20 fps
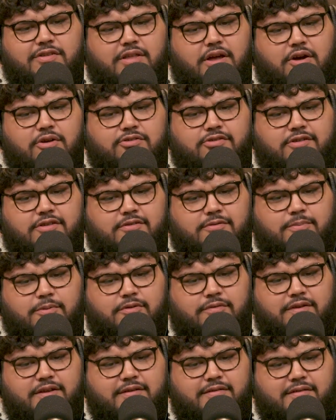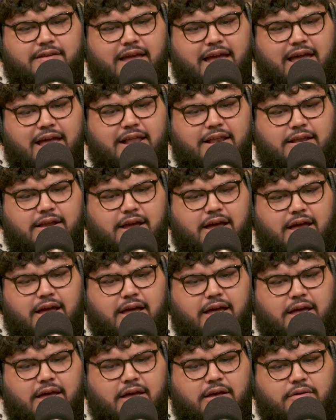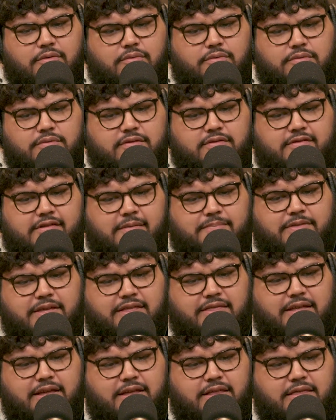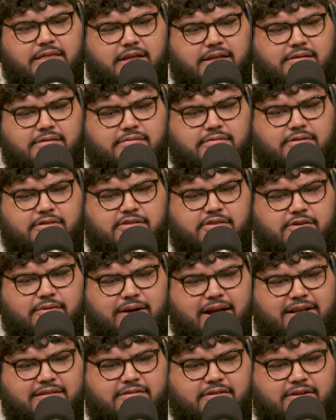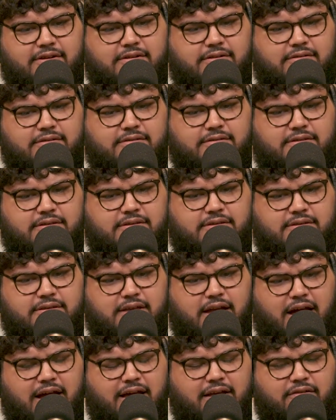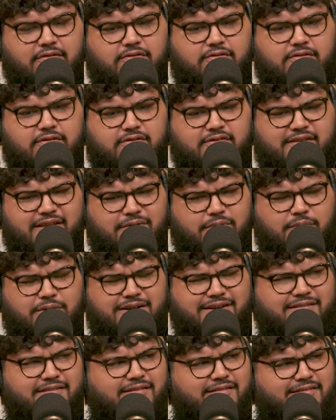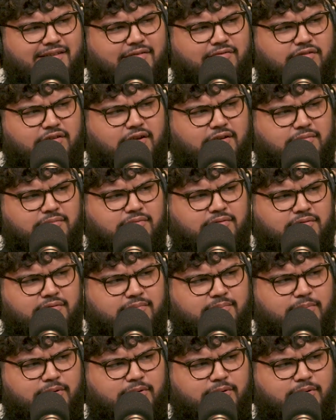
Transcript: the Oceans movies, and something that the director does, Steve Soderbergh? Steven